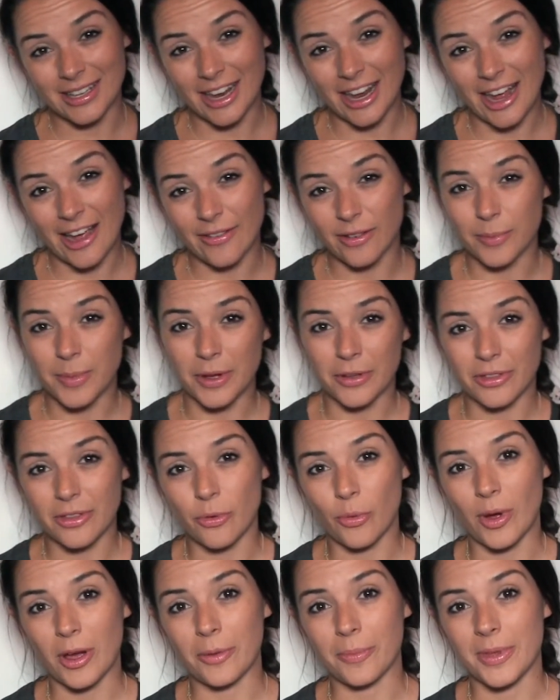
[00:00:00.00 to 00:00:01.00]
I have about the
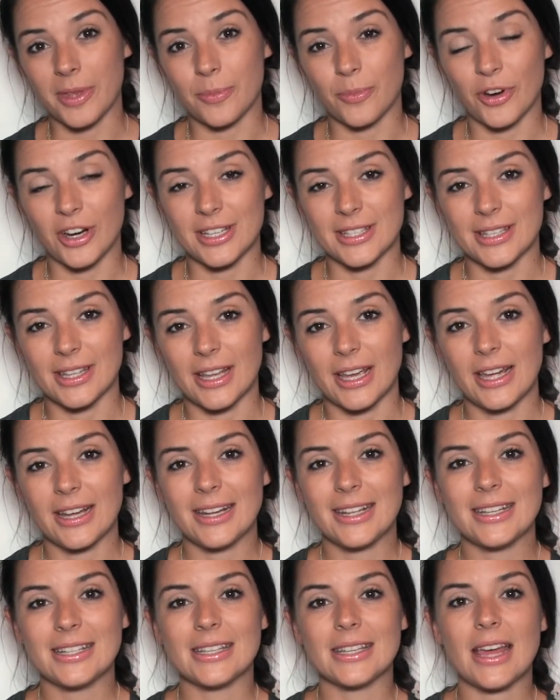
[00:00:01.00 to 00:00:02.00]
Wearable
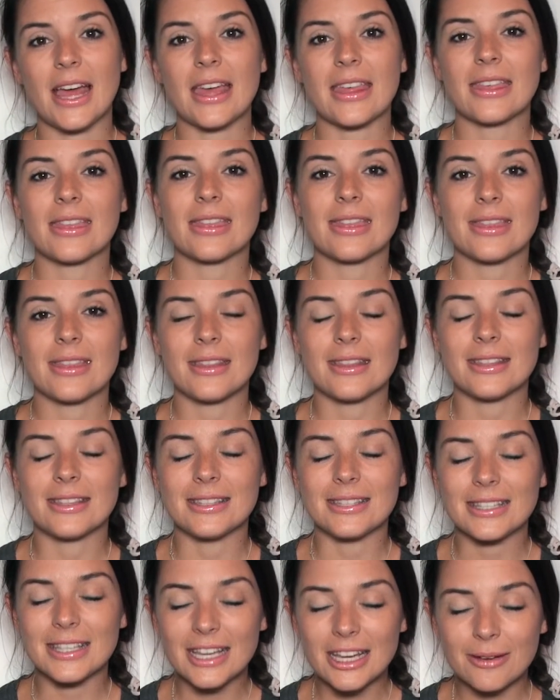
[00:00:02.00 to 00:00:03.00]
bracelet, is it
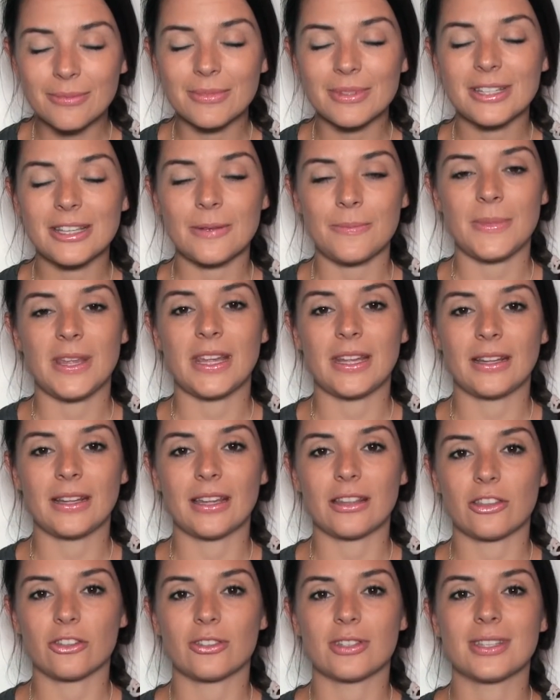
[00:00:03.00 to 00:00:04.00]
seemed to me
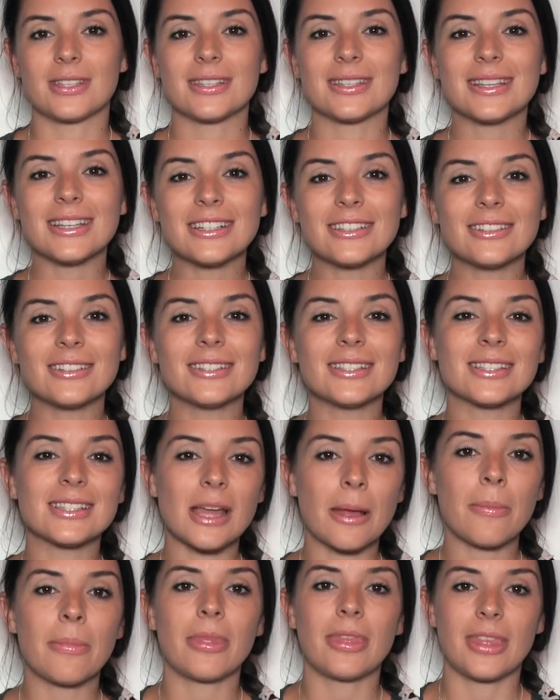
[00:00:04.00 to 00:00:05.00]
like there's still
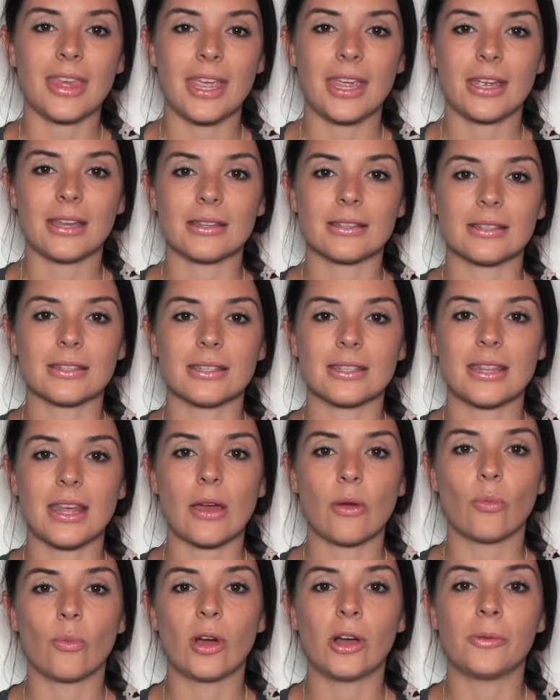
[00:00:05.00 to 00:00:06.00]
some things
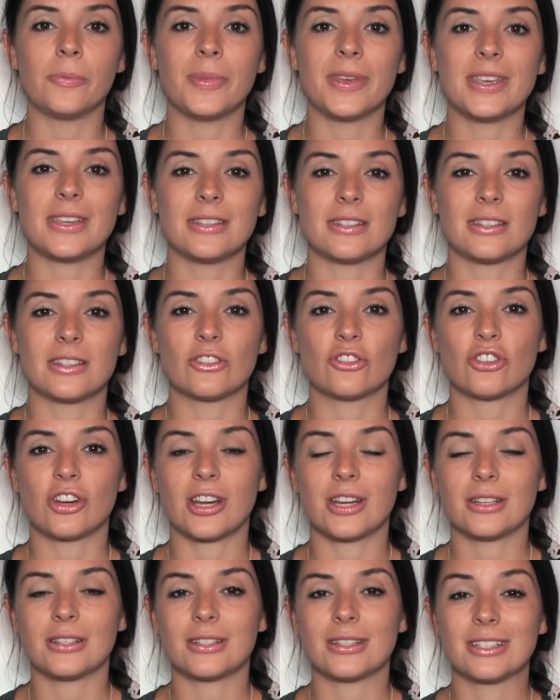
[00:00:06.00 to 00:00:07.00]
that Wearable is
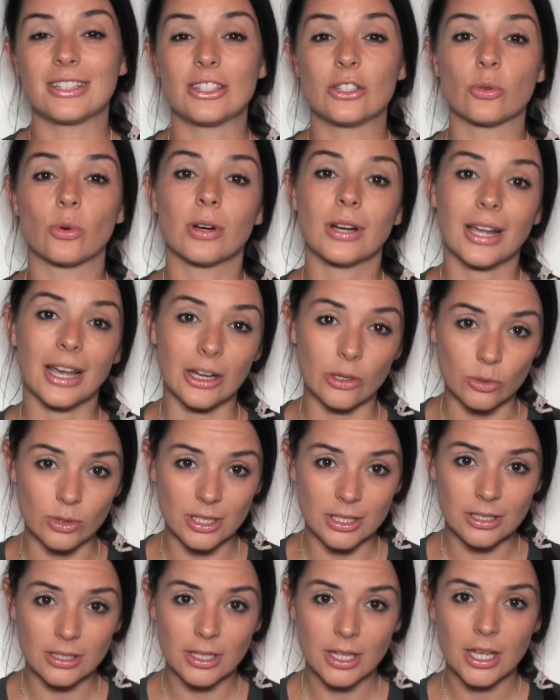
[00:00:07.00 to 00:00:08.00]
trying to sort
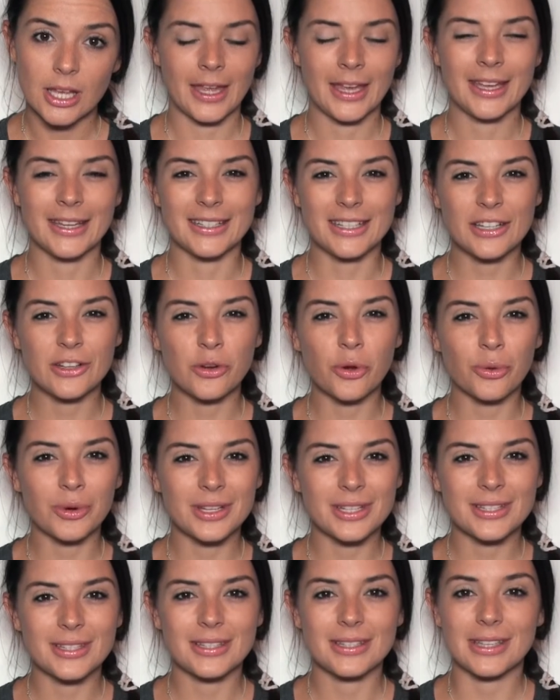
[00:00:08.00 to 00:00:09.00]
out. Didn't
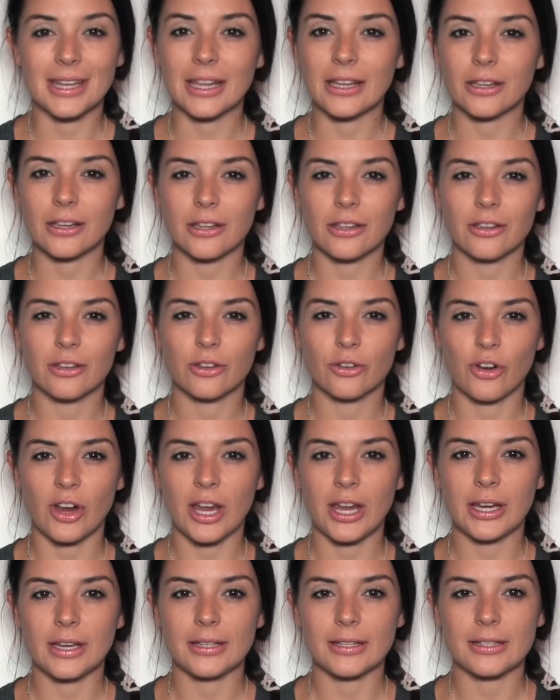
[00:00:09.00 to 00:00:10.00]
always sync
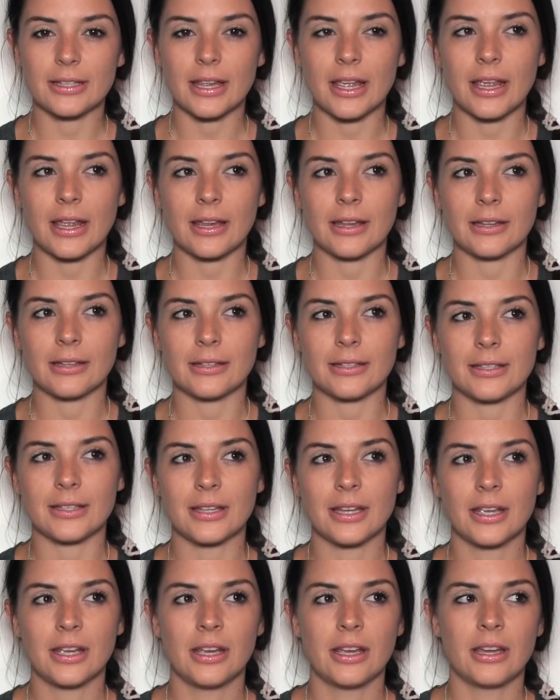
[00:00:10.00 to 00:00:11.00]
great, and
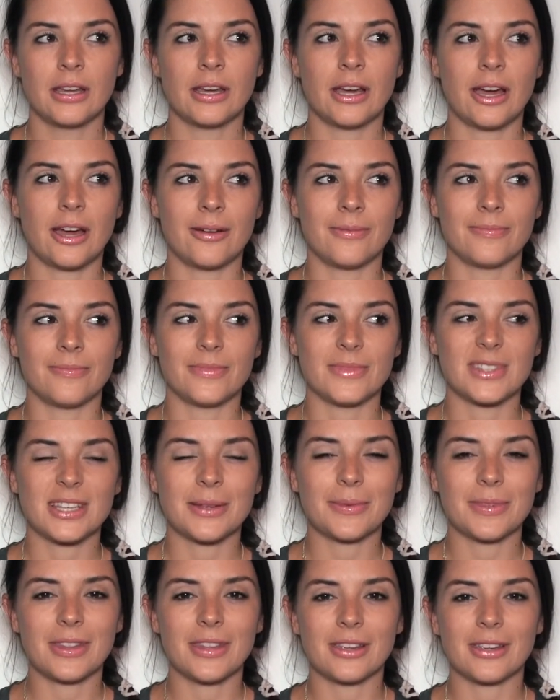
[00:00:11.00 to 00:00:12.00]

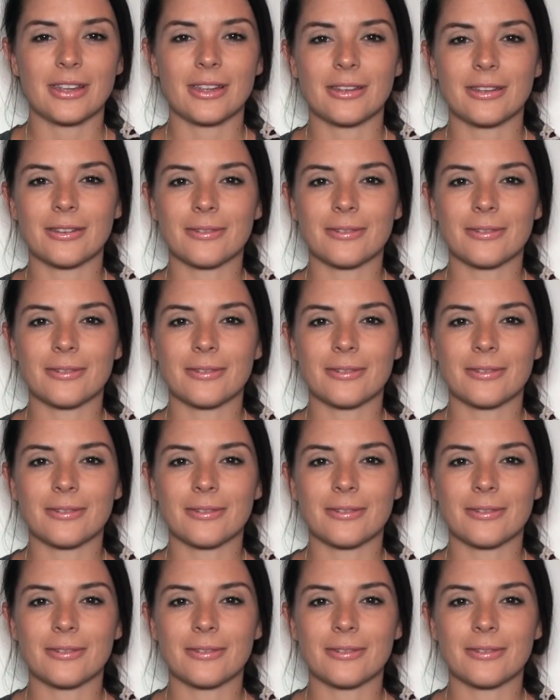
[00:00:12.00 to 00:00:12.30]
some of the